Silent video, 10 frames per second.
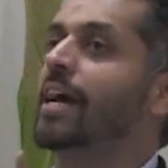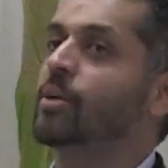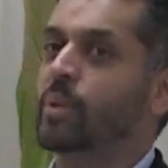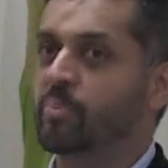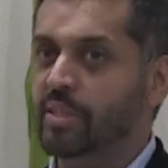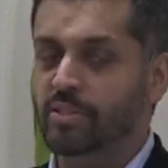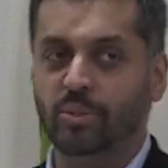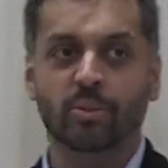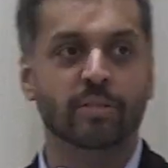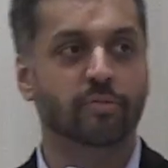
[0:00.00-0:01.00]
Hideaway
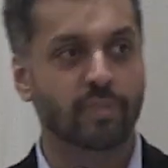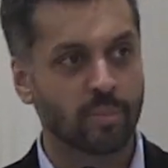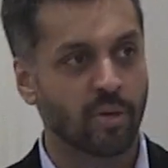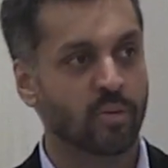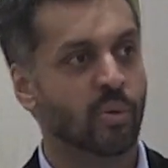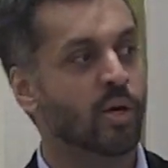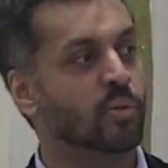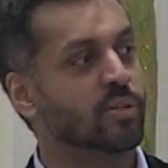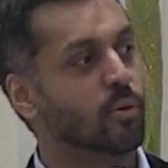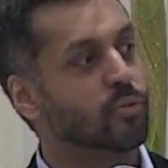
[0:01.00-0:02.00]
Preschool in Fremont, where I
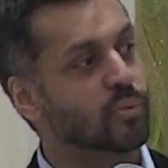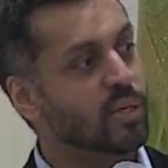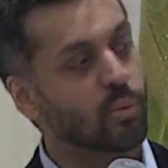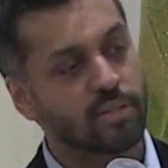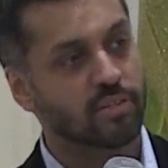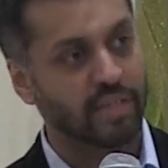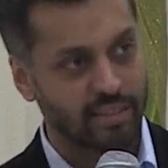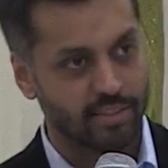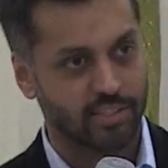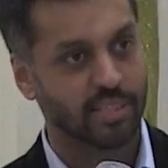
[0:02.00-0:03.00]
only know three words of
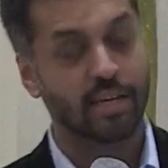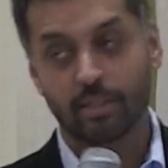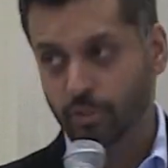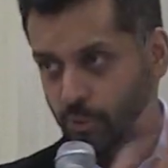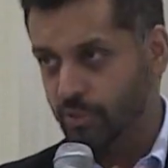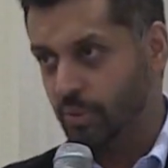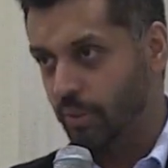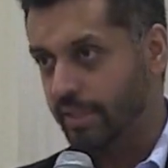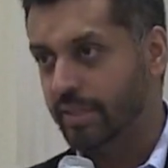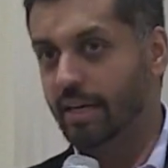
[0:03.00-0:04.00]
English. True
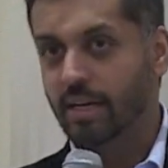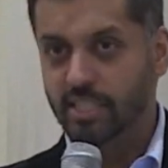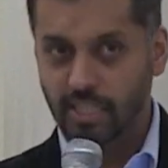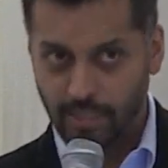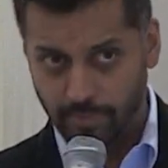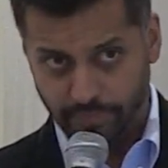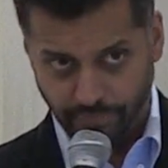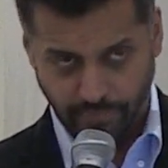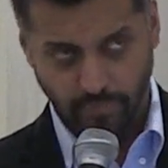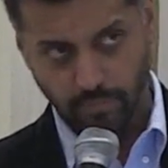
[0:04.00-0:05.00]
story. Shut
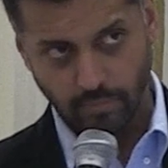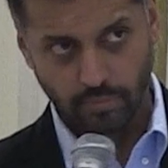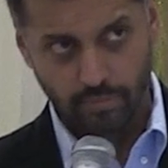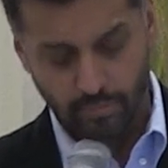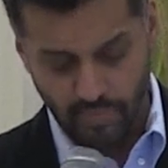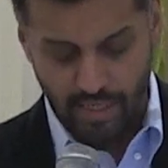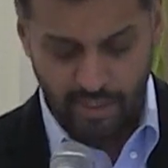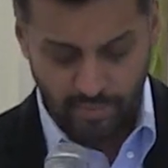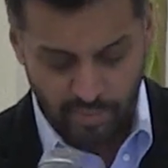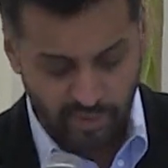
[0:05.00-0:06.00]
up,
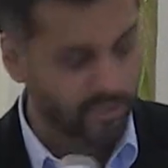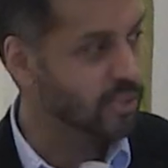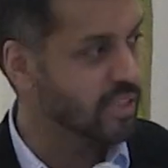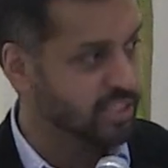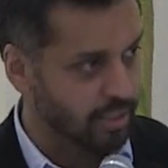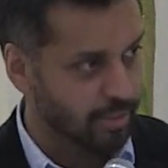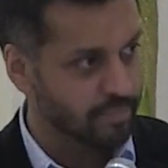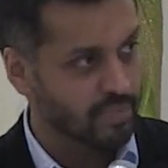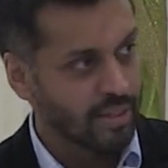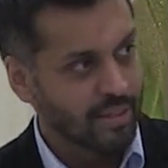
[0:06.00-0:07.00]
because my mother used to say shut up.
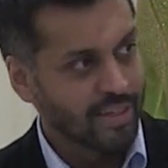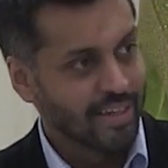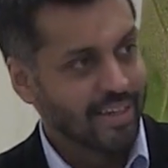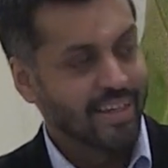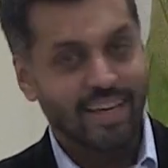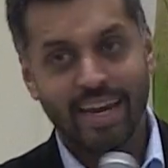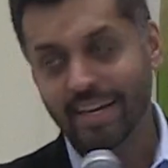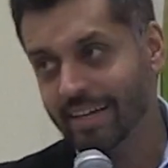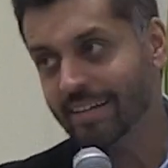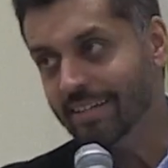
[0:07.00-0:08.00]

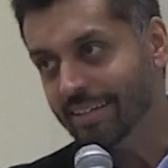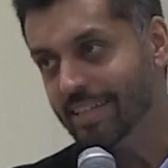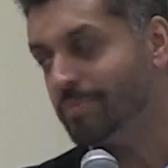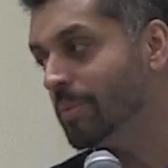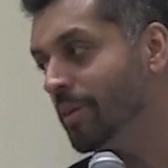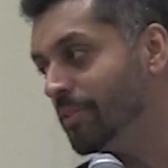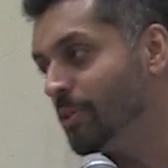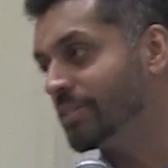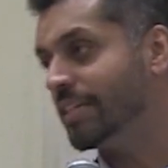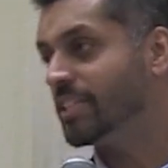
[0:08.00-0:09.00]
Idiot, because my mother
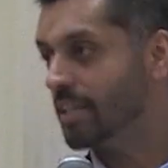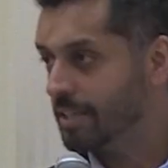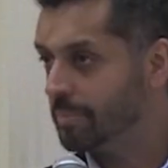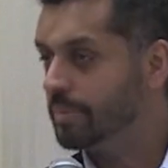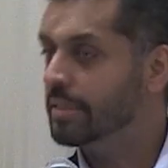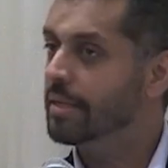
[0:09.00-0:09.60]
used to say shut up,